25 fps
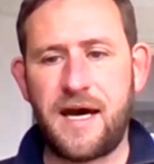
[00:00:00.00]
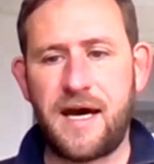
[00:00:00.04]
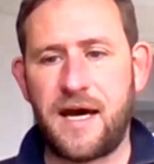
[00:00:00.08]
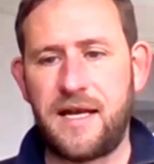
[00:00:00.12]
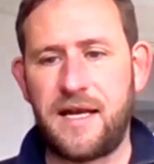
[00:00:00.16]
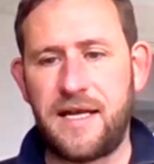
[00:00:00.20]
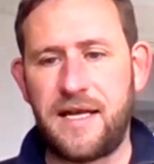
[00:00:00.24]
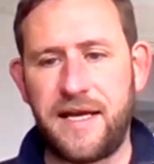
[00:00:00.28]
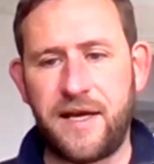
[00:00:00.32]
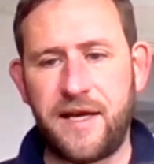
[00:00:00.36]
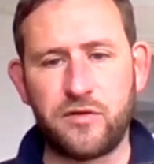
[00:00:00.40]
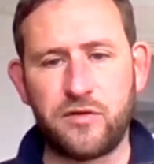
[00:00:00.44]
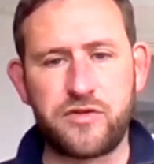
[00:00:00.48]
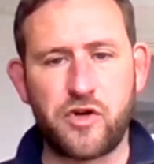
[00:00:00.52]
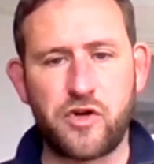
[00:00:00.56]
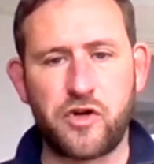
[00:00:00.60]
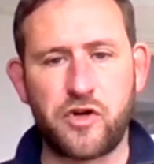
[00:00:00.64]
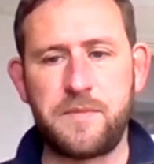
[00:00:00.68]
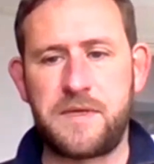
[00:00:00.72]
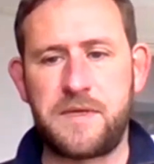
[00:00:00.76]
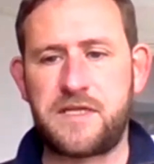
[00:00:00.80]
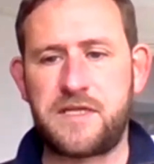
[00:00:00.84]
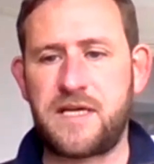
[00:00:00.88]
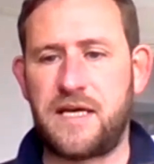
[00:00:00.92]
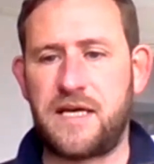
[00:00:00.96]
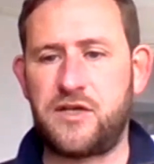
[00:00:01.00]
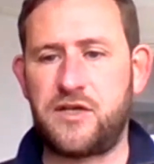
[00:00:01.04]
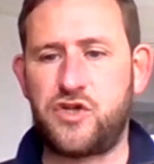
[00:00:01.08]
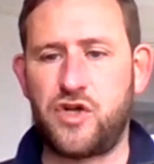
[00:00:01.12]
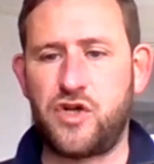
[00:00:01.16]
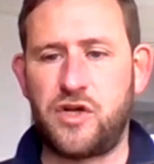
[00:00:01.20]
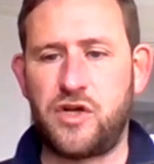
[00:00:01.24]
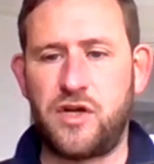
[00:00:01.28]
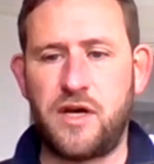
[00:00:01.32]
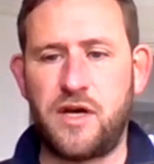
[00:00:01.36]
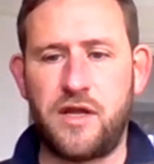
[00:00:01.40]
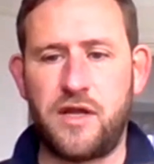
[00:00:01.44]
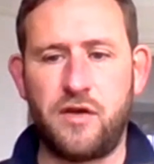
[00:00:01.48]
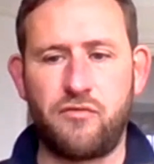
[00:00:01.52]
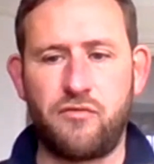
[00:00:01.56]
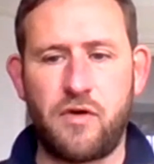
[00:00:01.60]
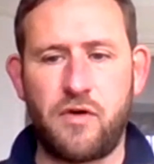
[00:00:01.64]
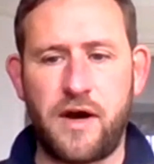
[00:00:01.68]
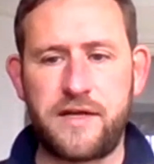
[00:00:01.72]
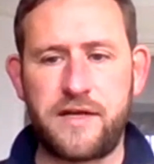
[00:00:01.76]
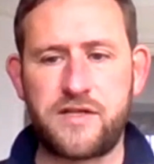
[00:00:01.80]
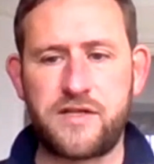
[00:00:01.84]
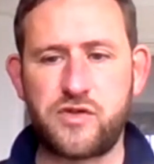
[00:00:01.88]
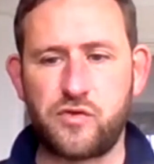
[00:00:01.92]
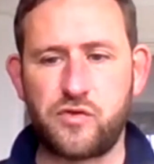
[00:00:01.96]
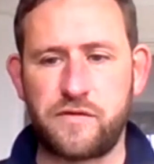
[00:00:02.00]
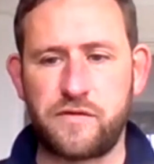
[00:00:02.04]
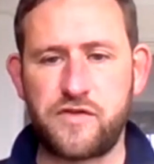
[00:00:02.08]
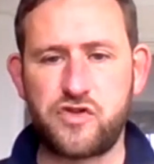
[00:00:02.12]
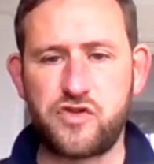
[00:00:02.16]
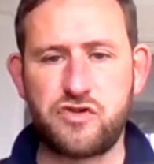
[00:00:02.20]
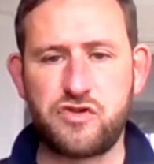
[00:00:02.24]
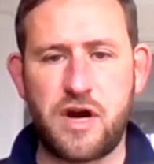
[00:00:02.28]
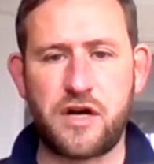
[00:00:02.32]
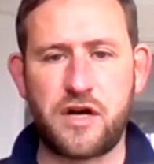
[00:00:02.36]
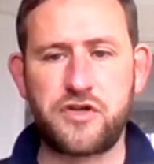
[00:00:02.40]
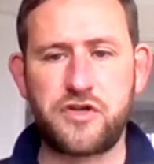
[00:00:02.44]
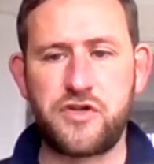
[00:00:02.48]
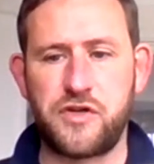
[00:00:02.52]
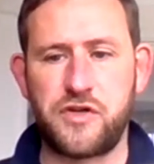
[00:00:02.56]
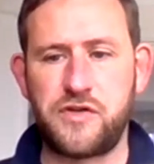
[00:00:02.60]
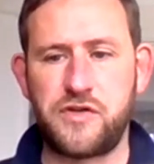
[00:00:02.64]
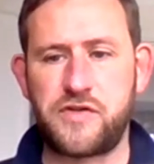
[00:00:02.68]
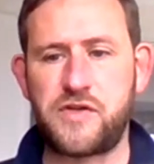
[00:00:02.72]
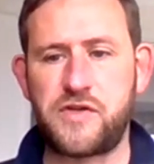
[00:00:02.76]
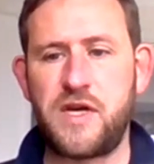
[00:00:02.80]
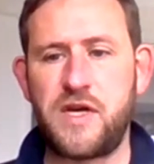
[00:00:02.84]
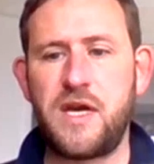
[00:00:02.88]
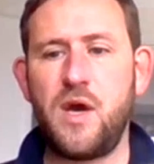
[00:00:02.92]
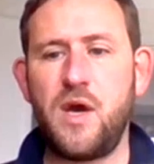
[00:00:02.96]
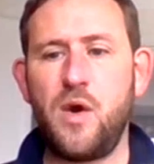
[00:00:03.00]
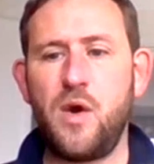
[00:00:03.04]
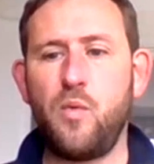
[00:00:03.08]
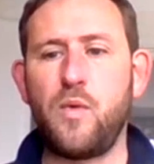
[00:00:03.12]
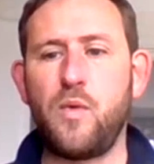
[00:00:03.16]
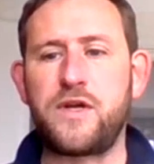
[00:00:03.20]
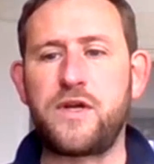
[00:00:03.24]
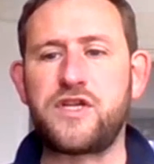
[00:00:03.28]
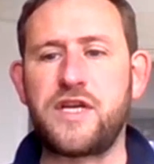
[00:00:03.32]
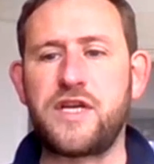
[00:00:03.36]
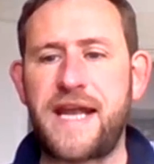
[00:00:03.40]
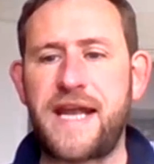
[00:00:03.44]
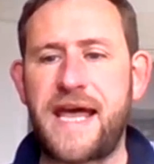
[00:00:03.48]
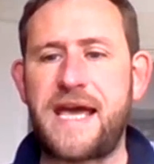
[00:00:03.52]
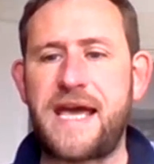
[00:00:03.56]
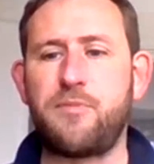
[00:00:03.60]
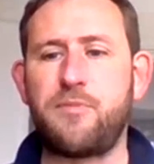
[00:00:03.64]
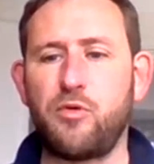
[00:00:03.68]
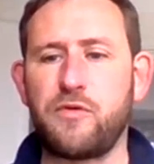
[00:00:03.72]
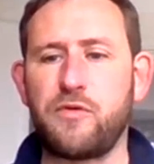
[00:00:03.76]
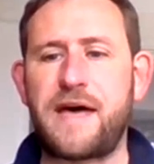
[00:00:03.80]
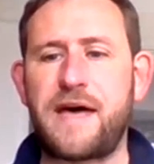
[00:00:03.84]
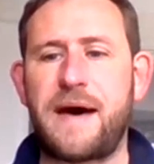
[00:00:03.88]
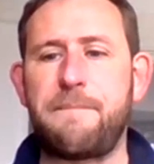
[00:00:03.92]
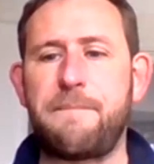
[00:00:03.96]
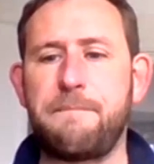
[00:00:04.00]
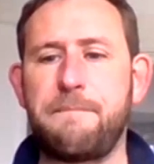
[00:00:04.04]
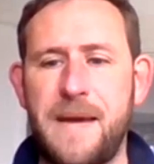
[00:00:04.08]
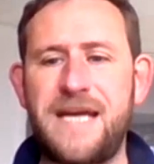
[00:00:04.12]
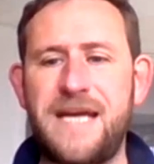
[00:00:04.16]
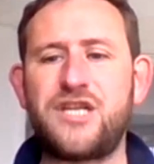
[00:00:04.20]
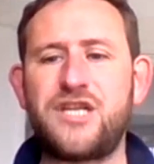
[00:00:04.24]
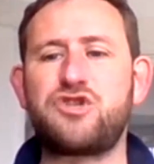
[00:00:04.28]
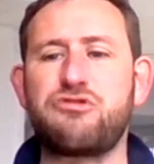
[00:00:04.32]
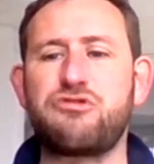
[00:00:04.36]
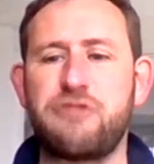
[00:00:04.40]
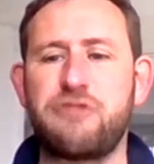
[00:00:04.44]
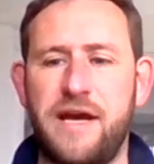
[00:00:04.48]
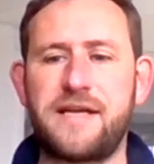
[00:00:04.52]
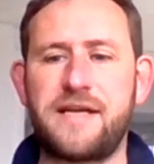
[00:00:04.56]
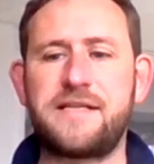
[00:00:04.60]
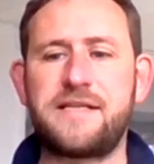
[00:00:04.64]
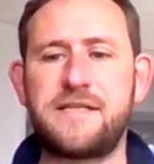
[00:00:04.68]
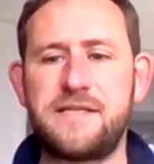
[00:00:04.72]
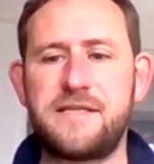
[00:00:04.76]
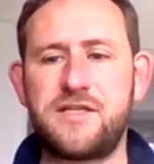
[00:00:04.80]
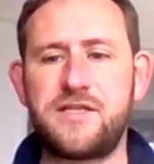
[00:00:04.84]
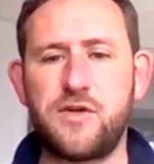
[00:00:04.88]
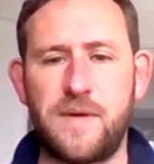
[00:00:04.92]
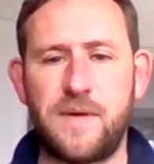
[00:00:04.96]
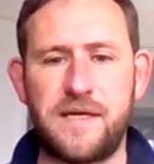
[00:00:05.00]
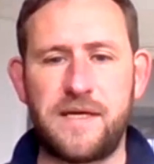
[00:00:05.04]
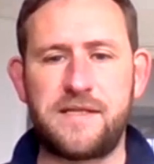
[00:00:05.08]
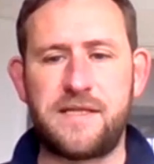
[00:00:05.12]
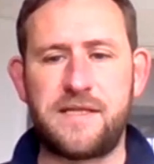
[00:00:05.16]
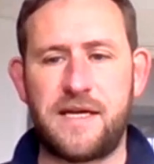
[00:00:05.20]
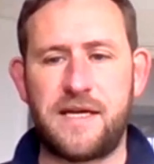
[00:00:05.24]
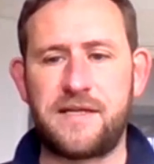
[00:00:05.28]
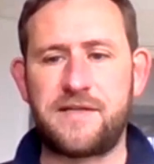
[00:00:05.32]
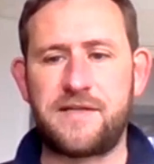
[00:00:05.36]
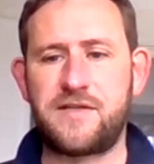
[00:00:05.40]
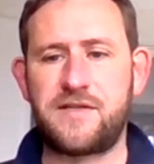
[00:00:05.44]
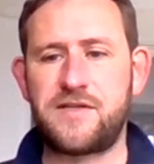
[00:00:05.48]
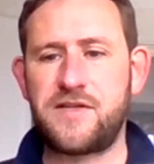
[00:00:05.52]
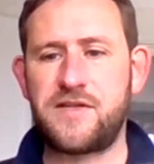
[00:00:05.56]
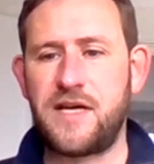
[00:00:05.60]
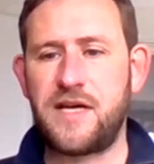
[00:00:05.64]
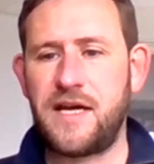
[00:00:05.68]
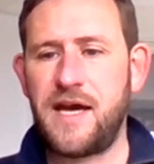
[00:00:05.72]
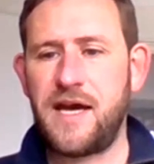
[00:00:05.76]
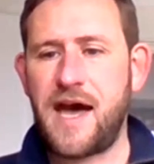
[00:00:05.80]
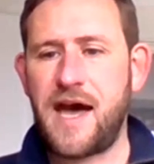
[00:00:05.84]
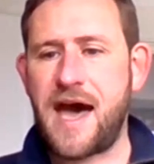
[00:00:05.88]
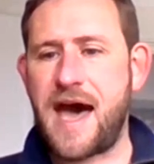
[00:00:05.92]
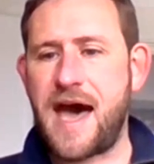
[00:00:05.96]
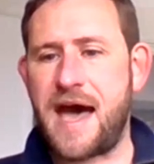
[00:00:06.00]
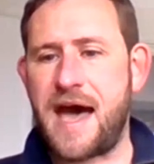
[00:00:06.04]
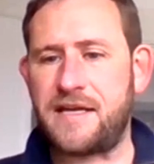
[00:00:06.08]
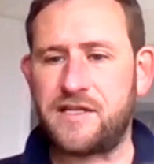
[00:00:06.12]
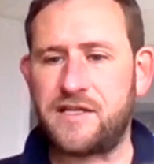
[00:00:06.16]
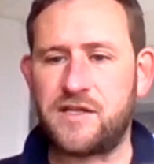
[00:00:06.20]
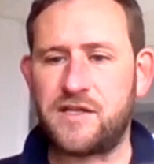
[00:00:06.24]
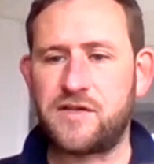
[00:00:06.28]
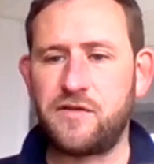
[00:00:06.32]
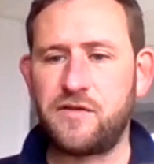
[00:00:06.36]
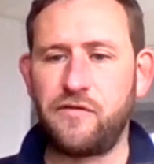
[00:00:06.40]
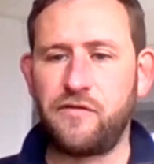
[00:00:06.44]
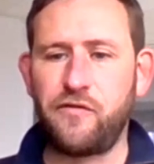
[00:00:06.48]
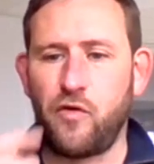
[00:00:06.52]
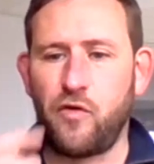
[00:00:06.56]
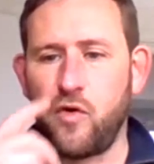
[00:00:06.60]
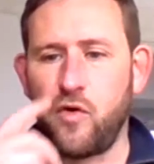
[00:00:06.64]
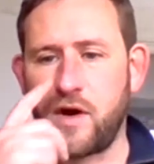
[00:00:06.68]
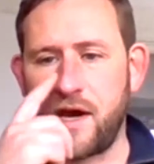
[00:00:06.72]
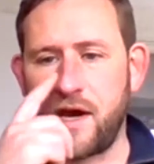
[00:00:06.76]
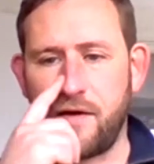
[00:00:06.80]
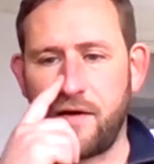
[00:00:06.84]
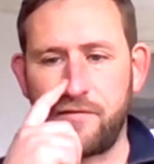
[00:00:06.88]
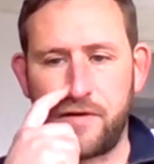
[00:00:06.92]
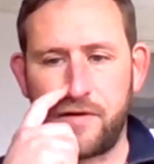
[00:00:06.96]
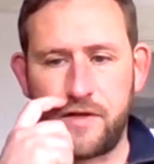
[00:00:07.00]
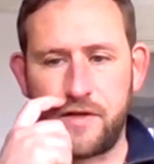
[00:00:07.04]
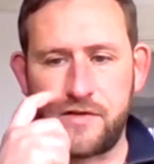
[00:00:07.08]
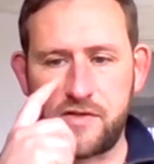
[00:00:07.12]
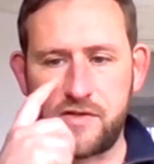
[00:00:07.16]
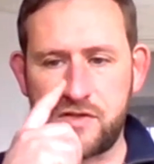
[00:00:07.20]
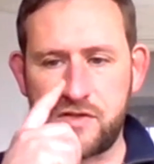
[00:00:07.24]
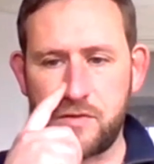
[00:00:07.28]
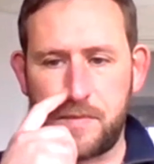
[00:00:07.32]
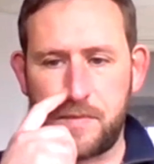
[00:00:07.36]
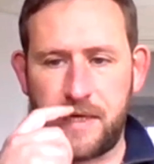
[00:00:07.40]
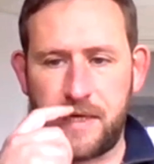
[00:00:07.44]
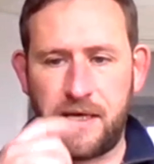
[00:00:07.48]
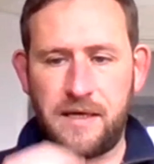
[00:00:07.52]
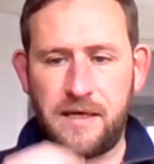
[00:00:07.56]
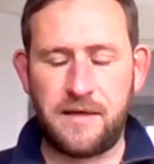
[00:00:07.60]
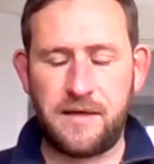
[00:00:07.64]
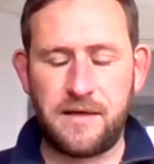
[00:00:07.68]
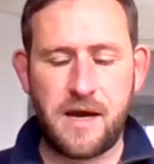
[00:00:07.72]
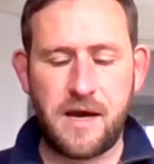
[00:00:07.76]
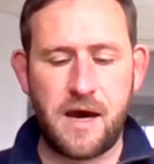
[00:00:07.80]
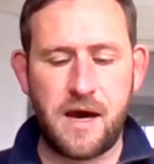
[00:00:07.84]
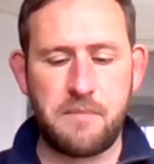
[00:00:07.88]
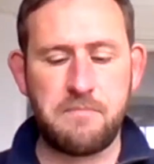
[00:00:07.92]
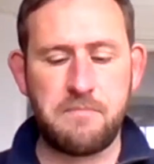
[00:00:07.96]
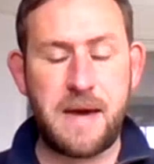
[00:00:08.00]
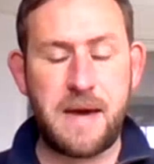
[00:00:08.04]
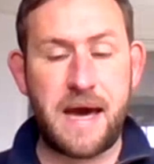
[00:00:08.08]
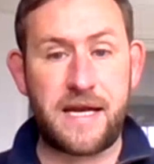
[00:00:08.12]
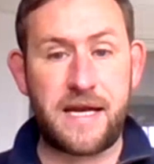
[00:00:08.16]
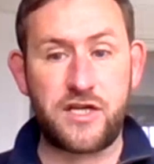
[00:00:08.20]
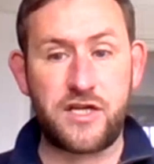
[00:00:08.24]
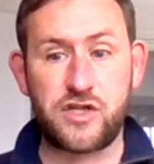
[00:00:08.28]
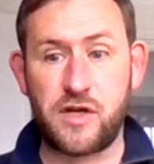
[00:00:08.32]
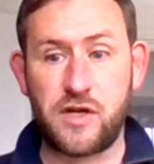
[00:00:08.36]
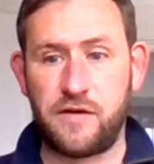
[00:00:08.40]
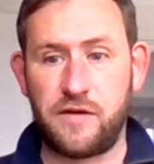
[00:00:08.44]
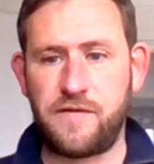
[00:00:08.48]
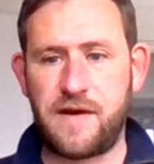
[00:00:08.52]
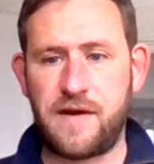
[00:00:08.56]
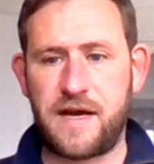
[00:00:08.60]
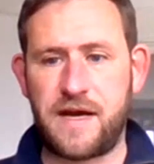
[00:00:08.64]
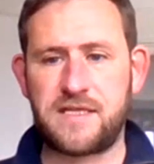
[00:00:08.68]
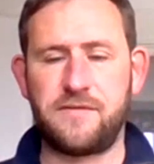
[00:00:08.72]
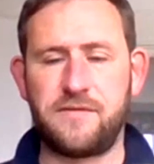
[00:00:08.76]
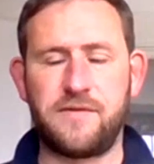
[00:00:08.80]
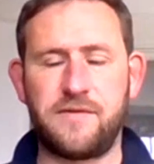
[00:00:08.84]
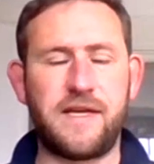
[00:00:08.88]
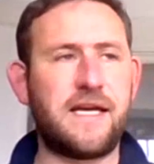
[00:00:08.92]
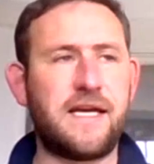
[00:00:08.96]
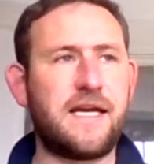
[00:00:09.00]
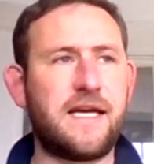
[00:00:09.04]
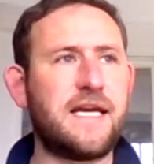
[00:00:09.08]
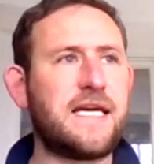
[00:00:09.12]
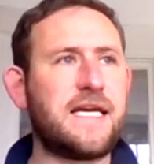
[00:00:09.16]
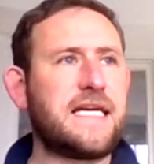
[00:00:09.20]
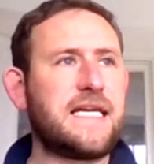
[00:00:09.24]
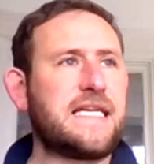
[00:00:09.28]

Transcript: legal documentation and the right sort of structures which enable that matrix to exist and for governance to be managed effectively.